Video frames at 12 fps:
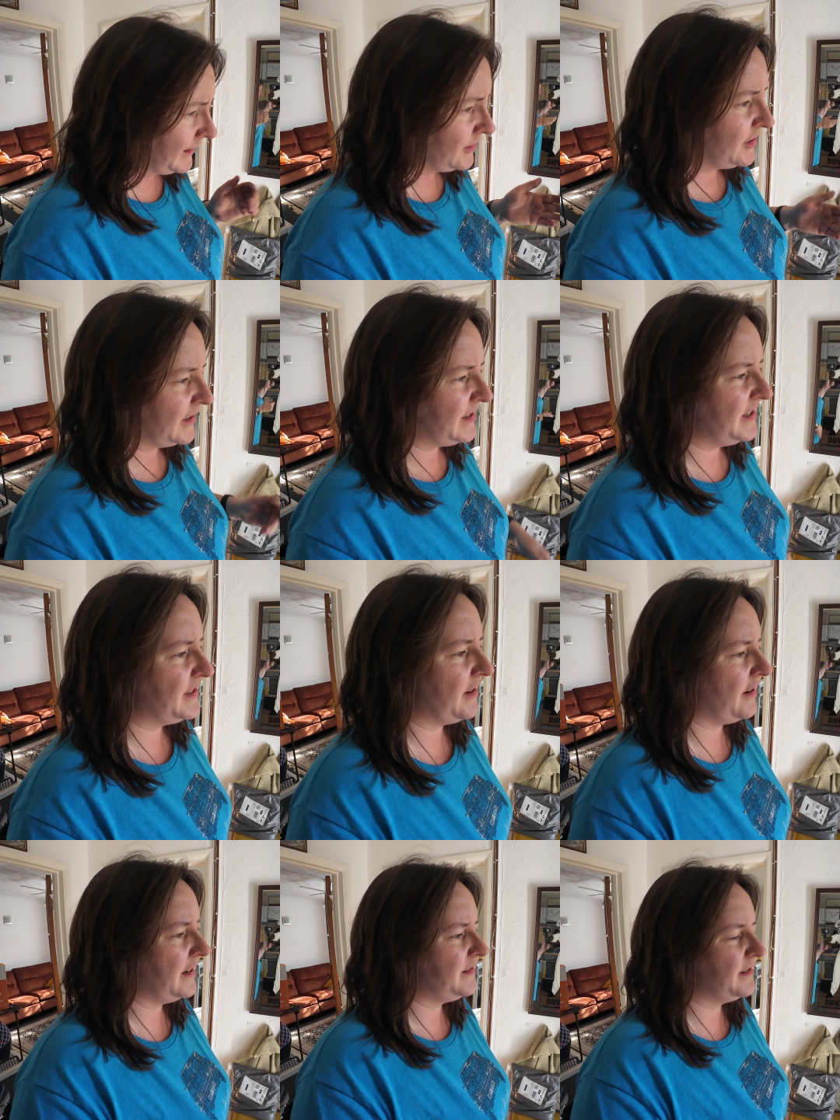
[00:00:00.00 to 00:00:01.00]
Jesse
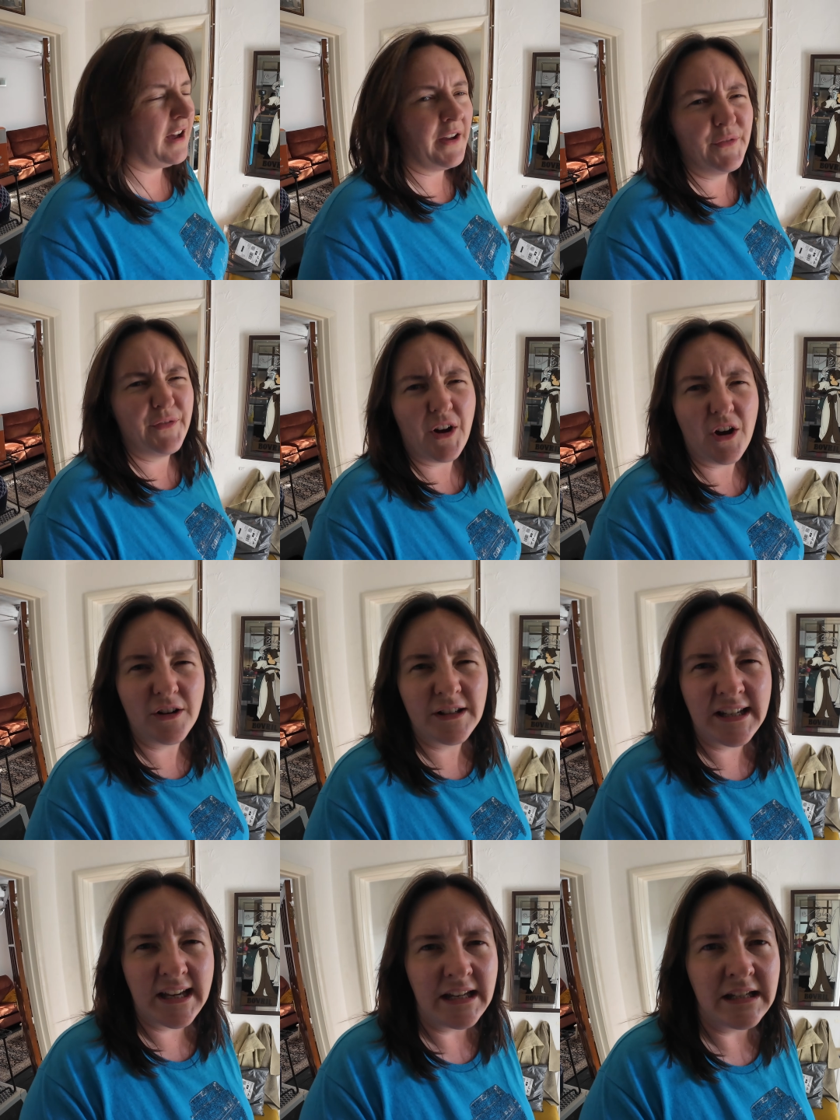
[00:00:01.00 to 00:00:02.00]
started like
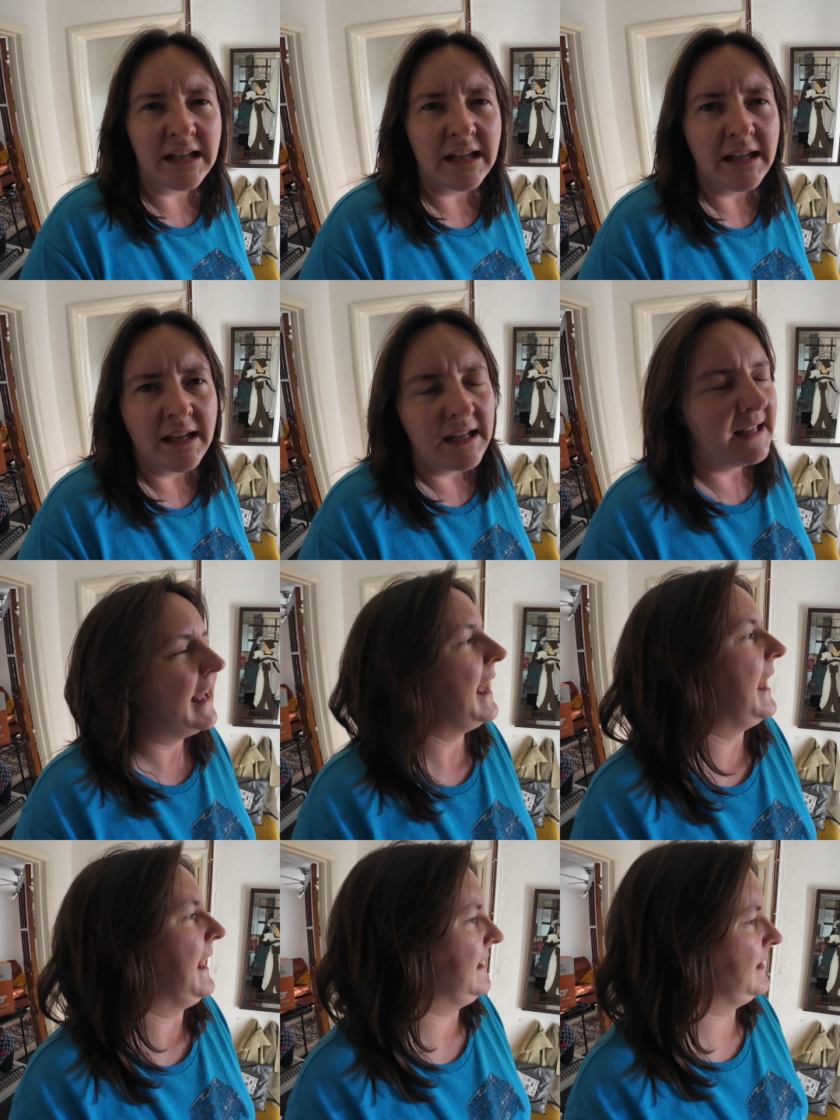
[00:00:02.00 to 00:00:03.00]
farting
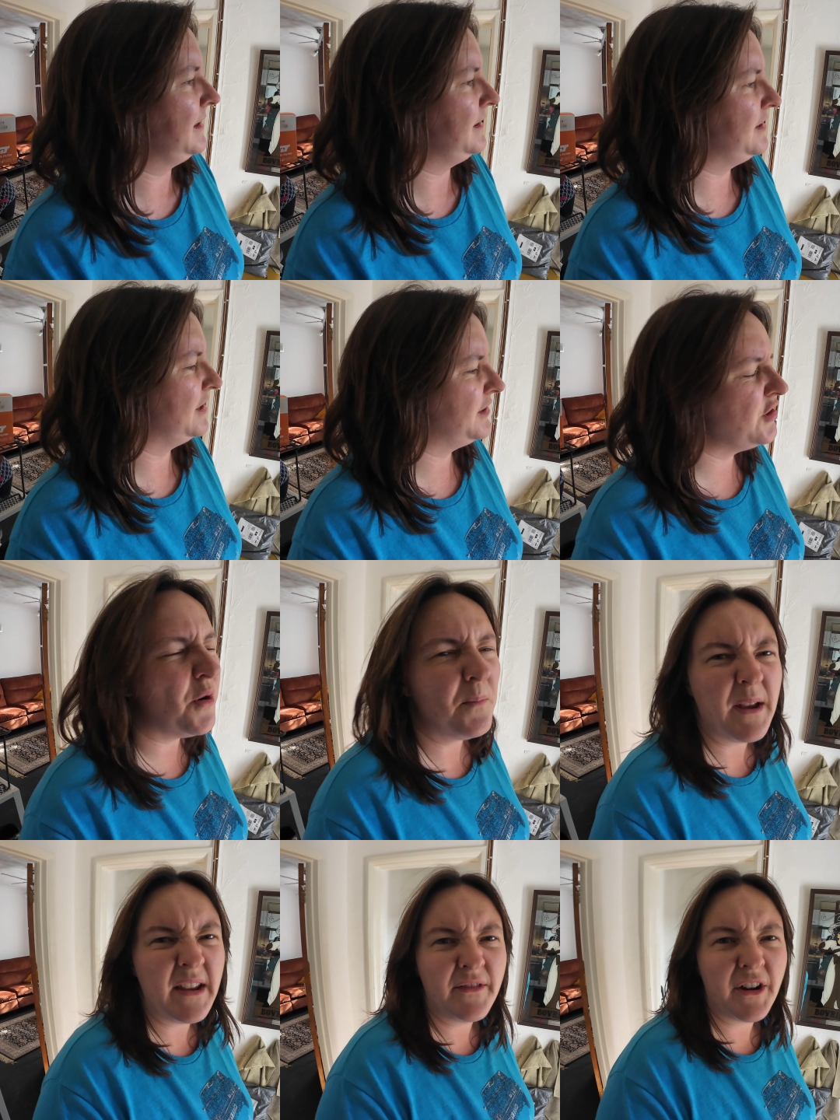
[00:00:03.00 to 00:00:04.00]
and just not
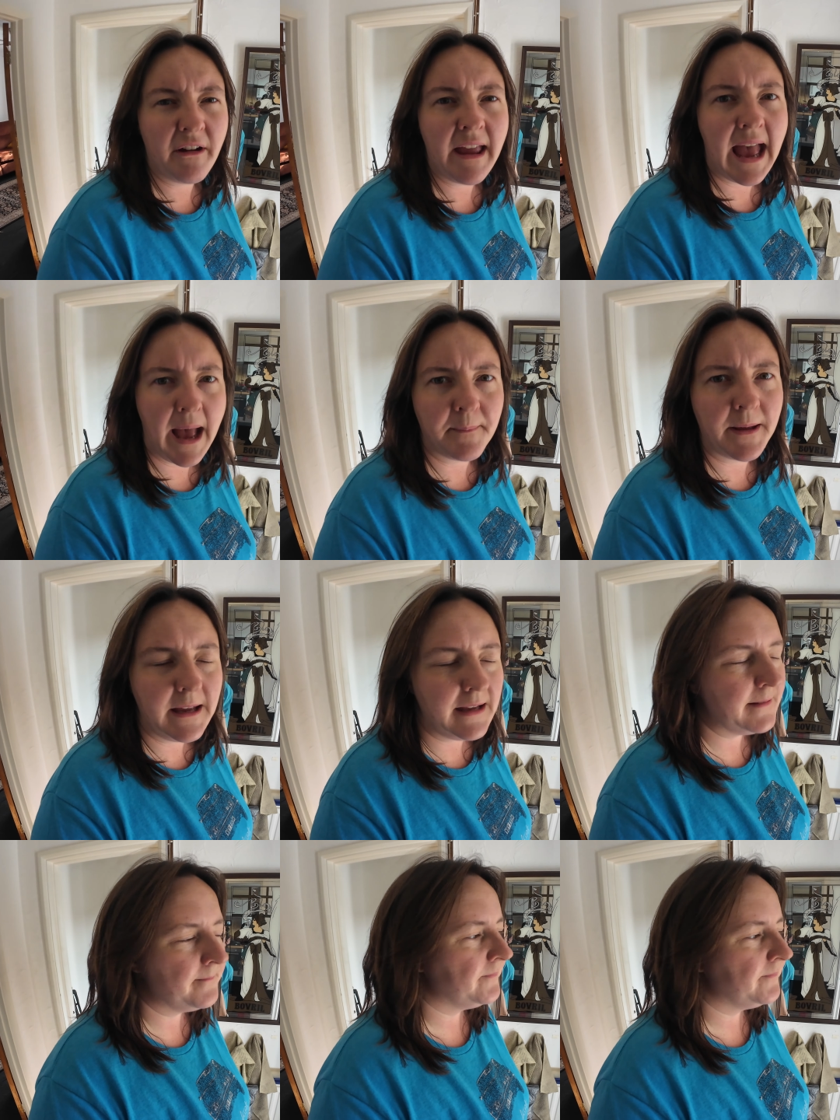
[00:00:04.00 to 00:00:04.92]
being very happy